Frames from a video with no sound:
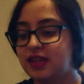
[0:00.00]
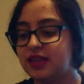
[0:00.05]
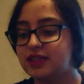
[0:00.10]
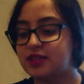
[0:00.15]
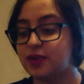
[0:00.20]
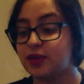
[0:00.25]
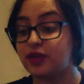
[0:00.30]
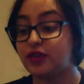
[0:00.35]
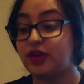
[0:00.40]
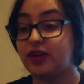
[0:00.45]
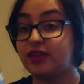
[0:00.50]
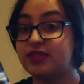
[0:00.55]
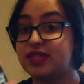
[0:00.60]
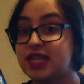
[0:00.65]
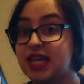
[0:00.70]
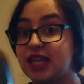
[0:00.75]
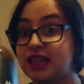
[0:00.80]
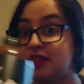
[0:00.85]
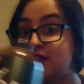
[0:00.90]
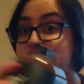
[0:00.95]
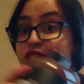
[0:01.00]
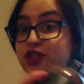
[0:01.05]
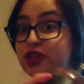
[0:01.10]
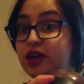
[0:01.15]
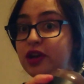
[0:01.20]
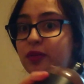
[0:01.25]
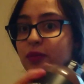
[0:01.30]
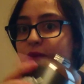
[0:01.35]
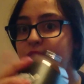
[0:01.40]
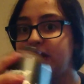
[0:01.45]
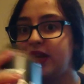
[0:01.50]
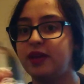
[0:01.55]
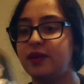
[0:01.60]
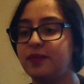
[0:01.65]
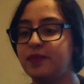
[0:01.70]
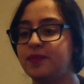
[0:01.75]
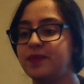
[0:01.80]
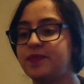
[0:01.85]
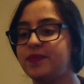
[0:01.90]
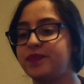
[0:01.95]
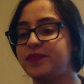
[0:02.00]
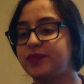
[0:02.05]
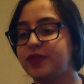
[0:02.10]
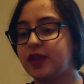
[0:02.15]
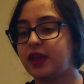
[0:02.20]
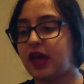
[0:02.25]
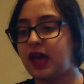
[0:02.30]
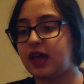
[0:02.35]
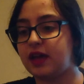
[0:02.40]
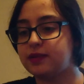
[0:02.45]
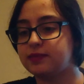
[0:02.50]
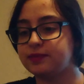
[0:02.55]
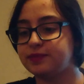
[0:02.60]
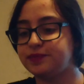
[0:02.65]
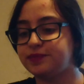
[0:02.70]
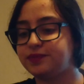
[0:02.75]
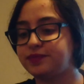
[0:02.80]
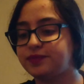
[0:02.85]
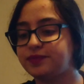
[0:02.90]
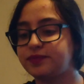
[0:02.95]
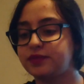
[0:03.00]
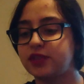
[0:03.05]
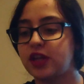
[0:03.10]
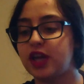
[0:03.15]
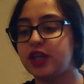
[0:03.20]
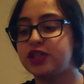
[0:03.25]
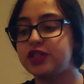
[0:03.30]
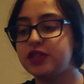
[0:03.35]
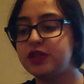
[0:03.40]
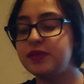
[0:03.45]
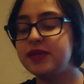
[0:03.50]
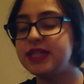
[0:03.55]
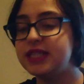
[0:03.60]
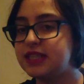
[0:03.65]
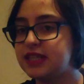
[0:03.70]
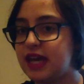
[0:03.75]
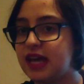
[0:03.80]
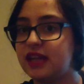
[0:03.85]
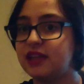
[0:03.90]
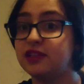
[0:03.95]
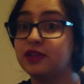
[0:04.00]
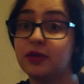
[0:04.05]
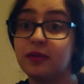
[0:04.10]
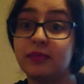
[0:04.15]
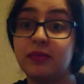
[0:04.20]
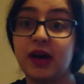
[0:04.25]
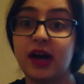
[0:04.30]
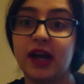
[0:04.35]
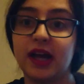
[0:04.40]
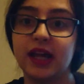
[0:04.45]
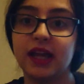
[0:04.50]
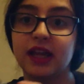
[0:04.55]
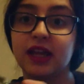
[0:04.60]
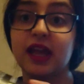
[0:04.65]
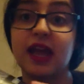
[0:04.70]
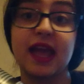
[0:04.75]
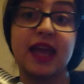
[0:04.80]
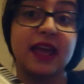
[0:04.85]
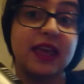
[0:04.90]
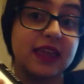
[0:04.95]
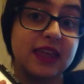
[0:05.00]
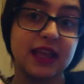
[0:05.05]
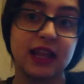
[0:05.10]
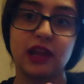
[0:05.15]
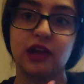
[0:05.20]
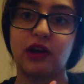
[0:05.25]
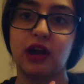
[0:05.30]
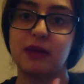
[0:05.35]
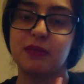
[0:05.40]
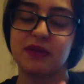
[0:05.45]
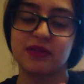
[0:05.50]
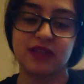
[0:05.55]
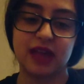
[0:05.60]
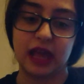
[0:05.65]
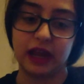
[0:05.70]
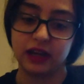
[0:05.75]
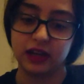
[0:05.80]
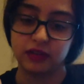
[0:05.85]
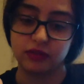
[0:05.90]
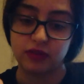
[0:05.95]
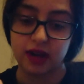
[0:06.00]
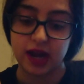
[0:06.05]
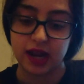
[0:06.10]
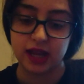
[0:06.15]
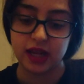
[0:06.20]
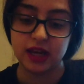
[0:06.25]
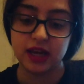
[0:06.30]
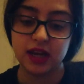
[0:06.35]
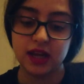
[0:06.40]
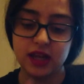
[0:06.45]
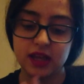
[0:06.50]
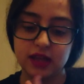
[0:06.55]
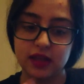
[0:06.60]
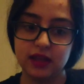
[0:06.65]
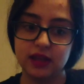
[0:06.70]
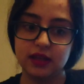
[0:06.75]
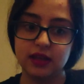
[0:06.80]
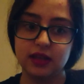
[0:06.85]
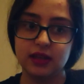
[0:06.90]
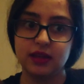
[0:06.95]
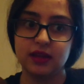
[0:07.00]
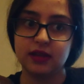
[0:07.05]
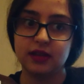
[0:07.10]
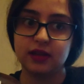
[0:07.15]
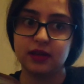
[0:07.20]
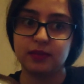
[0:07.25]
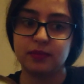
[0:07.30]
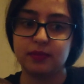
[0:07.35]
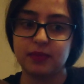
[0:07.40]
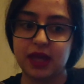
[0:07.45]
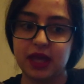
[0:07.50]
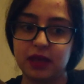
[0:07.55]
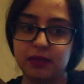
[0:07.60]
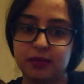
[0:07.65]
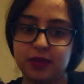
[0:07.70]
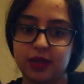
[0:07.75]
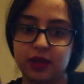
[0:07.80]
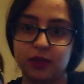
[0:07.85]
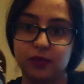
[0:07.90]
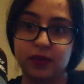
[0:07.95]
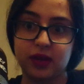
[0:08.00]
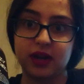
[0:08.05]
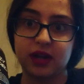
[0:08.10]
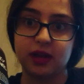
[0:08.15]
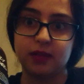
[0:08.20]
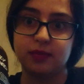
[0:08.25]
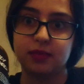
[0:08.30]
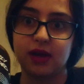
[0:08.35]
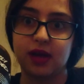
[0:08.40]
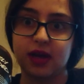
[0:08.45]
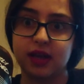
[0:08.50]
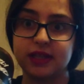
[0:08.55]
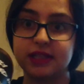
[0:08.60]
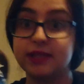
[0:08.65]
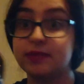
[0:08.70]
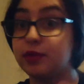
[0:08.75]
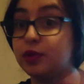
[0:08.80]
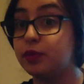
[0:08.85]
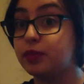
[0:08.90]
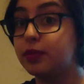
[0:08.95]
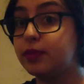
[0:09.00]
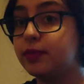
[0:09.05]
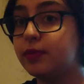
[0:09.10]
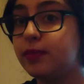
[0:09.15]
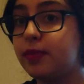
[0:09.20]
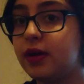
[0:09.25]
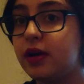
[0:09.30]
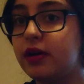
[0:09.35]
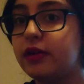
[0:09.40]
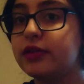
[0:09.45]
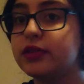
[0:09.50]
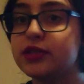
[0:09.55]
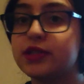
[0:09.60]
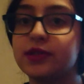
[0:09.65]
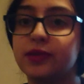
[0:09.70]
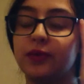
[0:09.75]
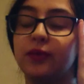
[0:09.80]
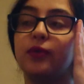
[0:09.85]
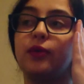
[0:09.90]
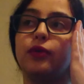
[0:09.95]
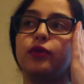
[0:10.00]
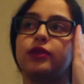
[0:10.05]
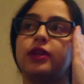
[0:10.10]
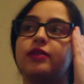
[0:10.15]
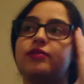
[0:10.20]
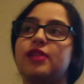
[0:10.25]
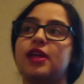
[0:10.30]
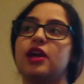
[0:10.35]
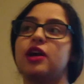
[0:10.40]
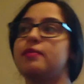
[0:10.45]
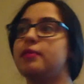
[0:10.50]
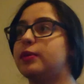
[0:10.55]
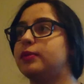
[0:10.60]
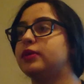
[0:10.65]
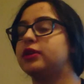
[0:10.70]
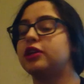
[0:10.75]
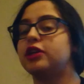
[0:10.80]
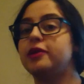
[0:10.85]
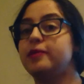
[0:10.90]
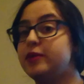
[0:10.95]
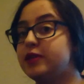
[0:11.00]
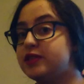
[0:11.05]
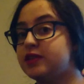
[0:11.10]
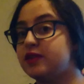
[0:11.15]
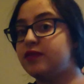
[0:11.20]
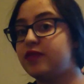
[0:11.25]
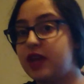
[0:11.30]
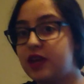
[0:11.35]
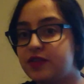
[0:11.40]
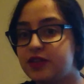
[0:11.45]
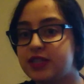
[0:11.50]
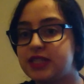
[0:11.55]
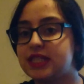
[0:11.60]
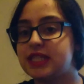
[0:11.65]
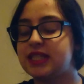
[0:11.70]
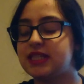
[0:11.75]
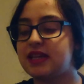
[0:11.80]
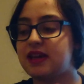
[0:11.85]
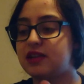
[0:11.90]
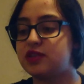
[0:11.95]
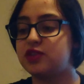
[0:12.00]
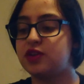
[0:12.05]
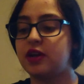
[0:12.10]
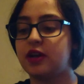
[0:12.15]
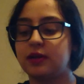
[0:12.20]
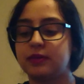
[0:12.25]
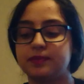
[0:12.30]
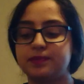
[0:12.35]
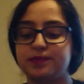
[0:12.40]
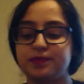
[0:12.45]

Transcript: So I don't have to take this giant one in. Um, I do intend on buying a kilogram of candy rain maybe when I buy some of the bubble bars or if they come up with the community favourites etc.